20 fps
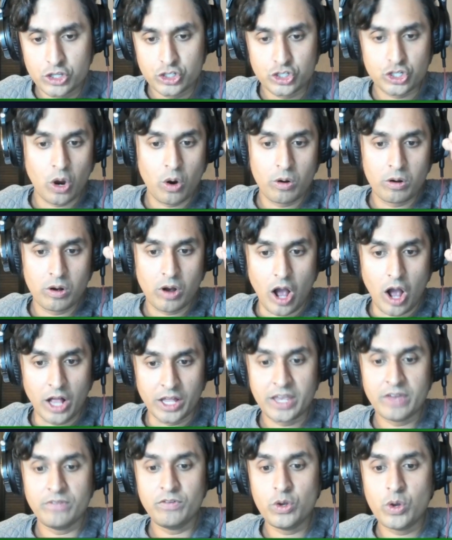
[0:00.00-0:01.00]
So
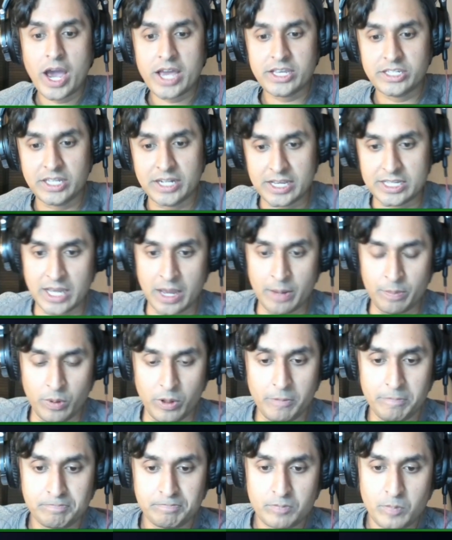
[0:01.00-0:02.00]
I'll give you guys an
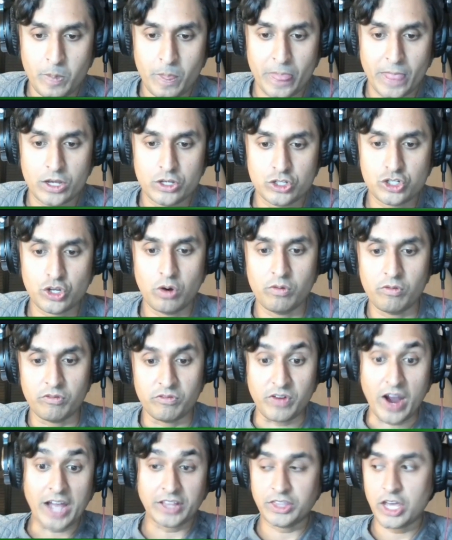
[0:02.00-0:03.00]
example. So
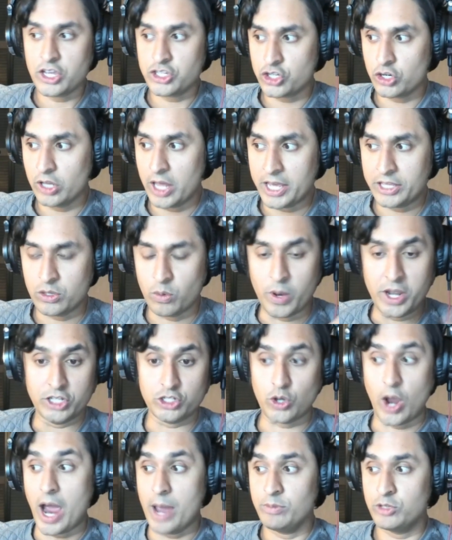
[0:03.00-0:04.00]
Vatas are like the
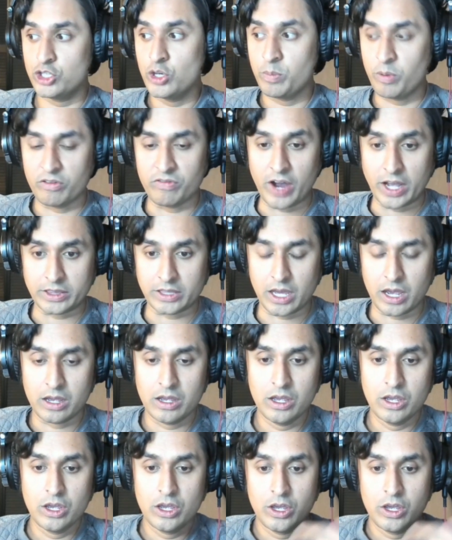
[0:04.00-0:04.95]
wind. So I'm super Vata.